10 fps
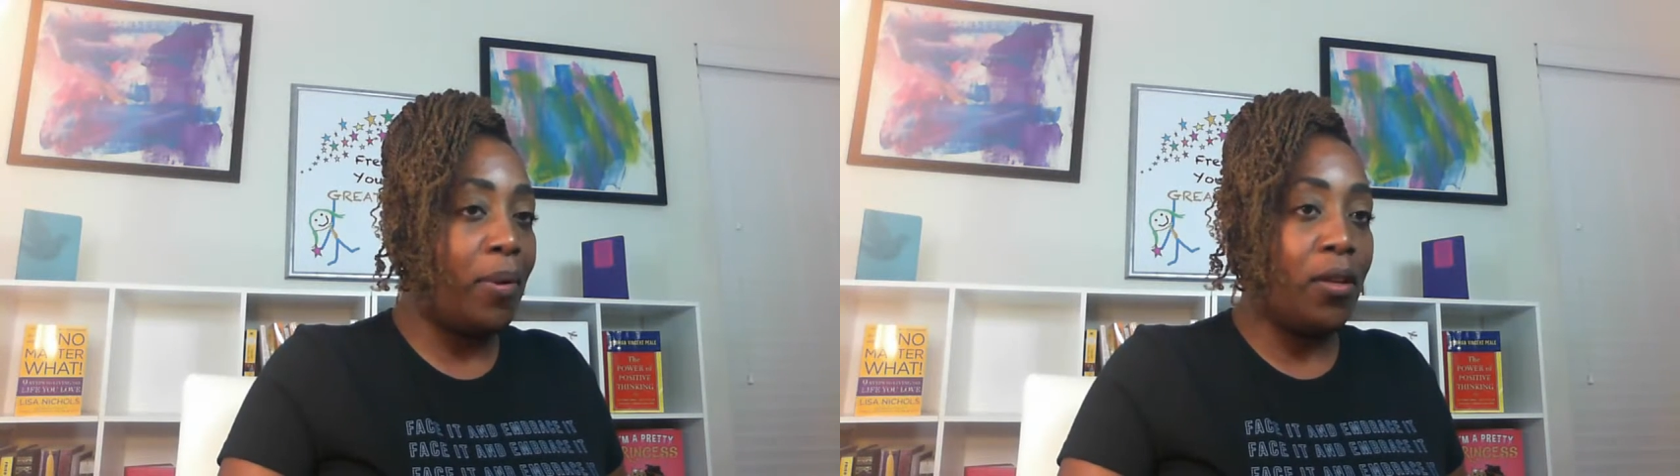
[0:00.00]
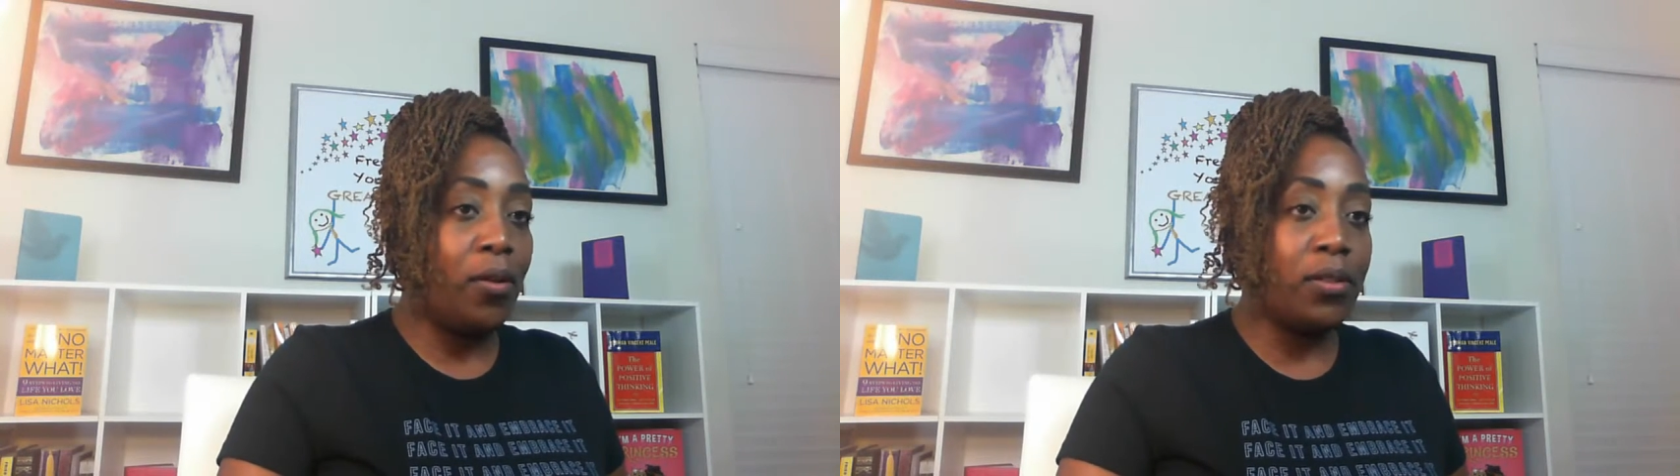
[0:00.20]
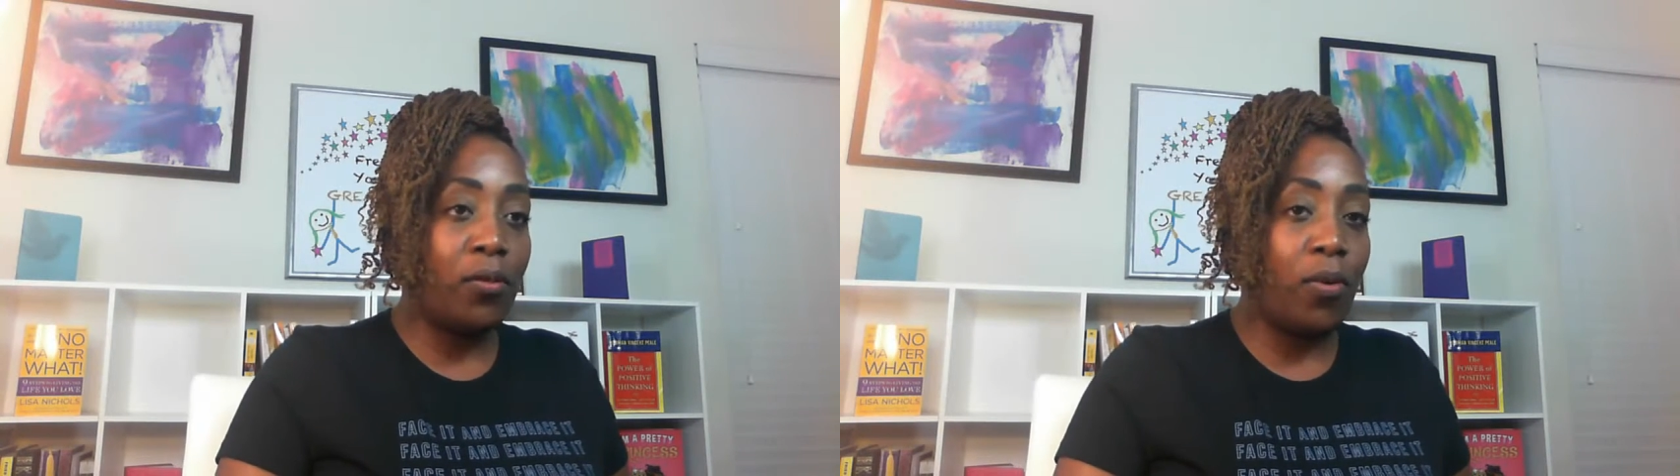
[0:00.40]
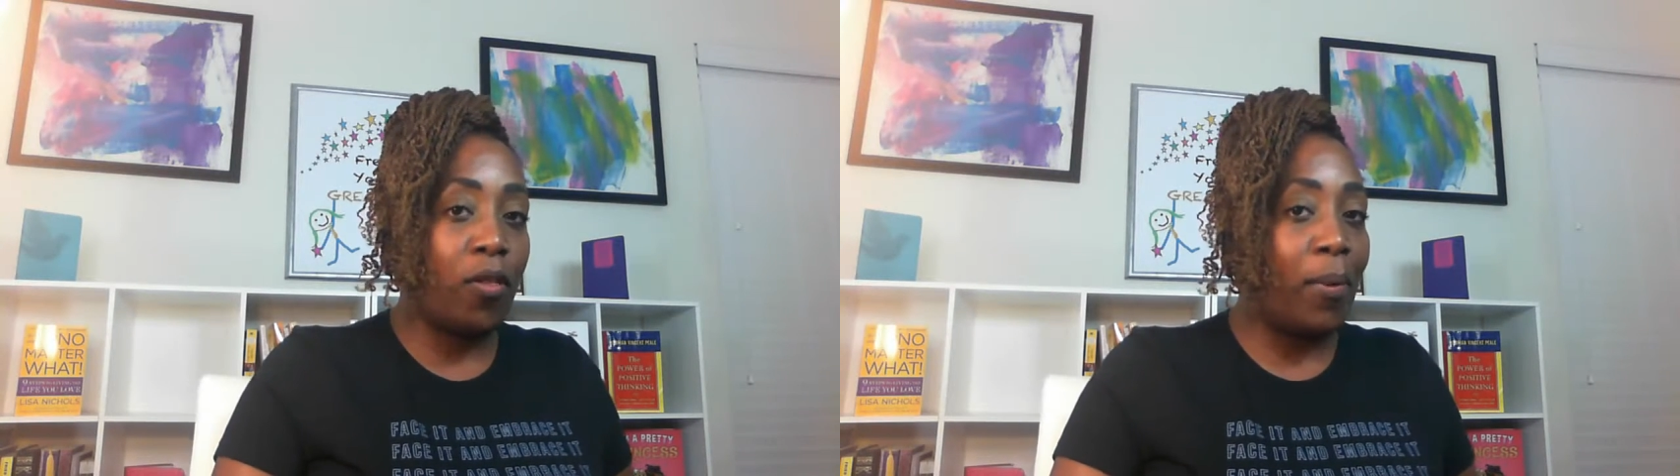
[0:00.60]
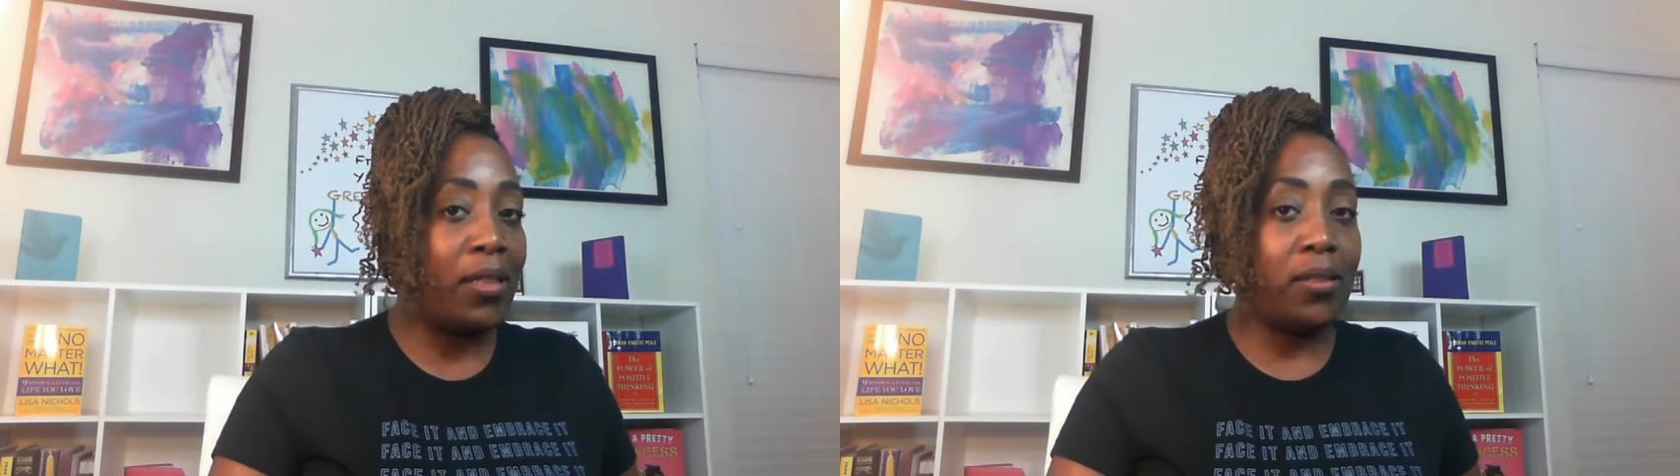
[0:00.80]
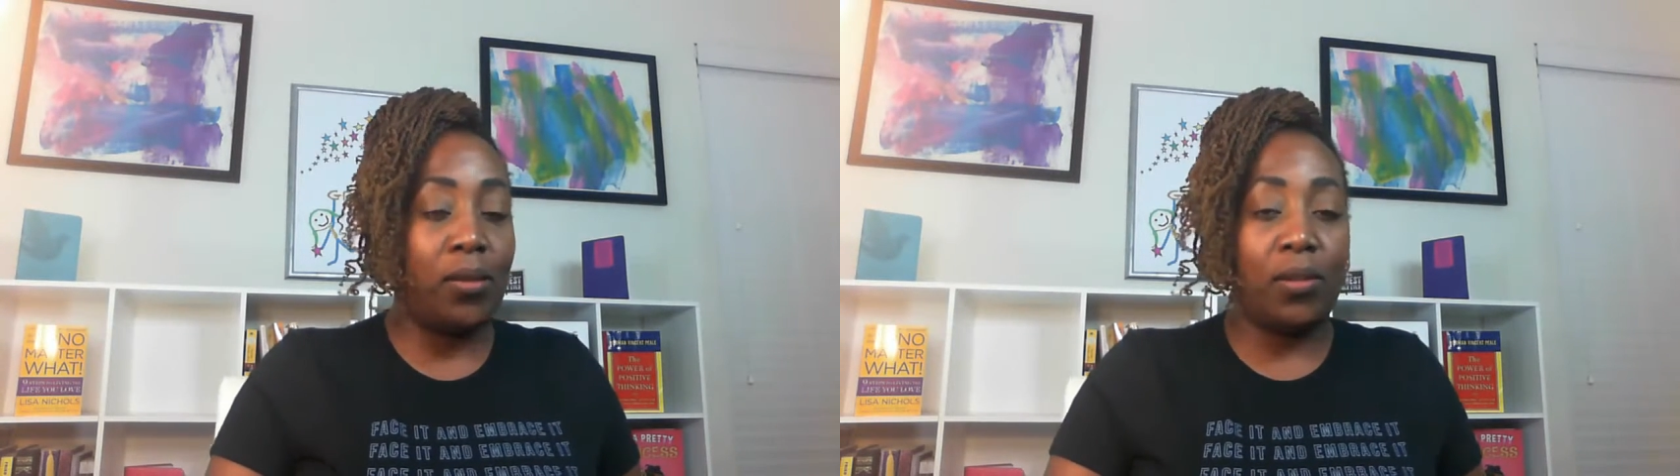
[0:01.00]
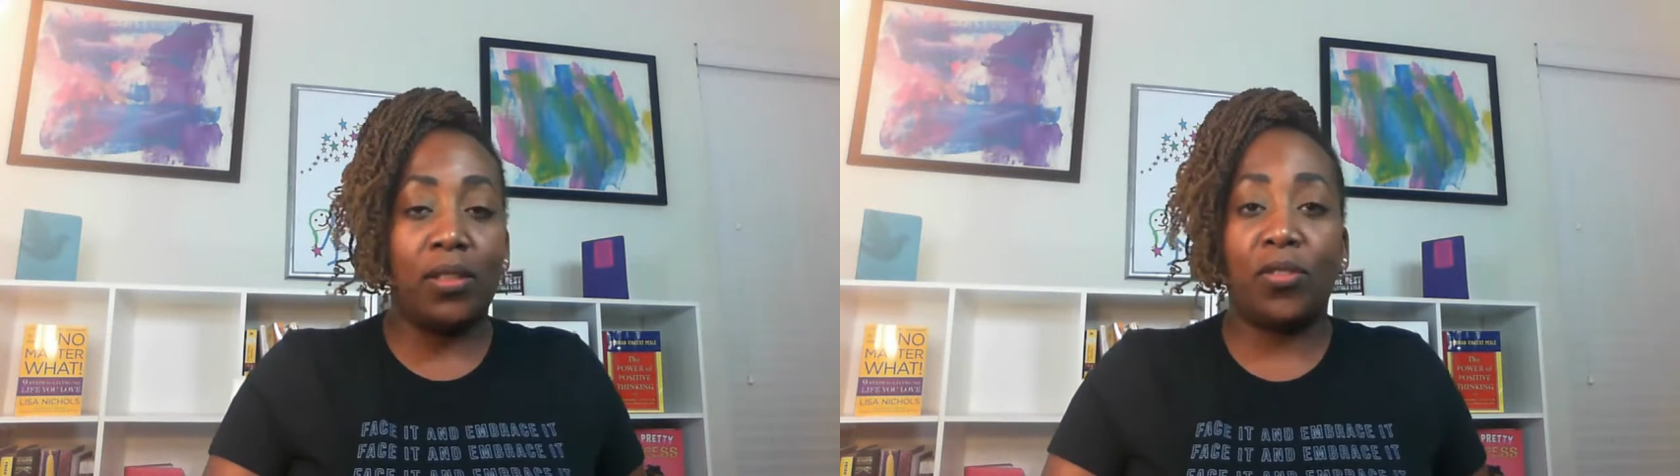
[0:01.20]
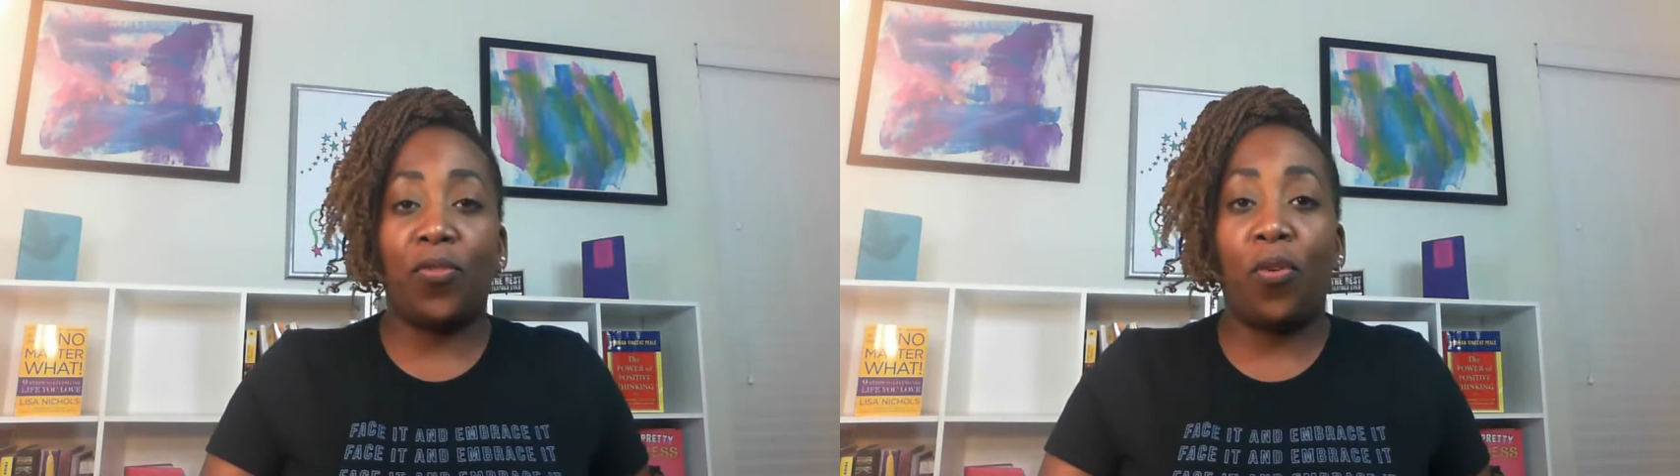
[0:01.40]
been using with my
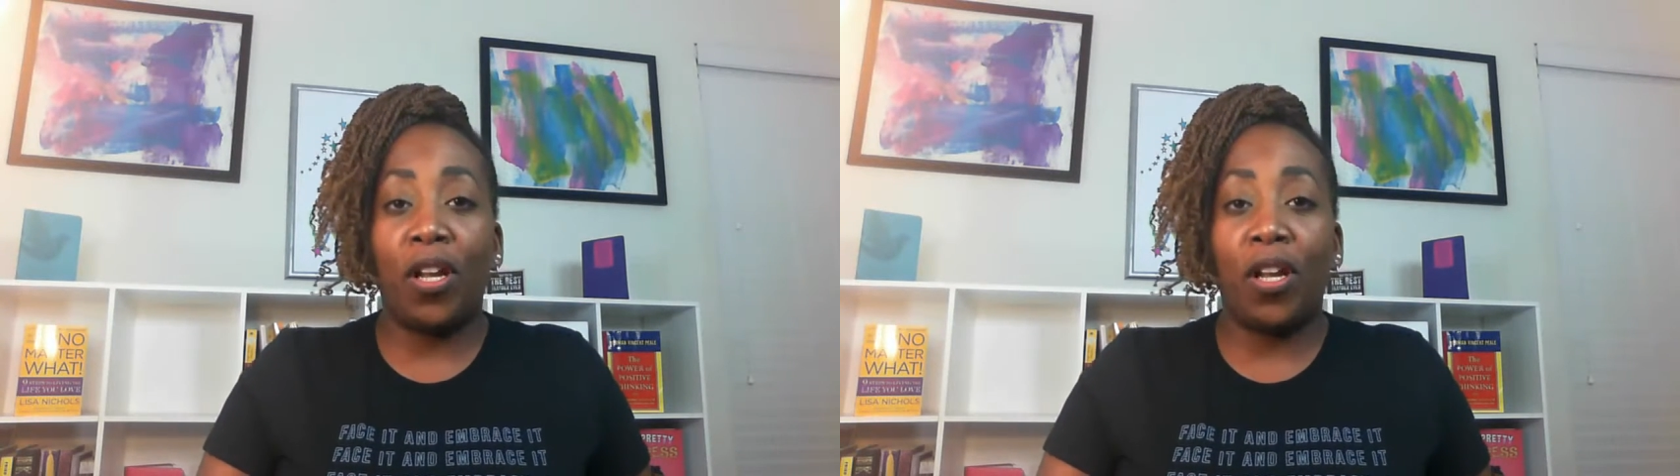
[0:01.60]
students for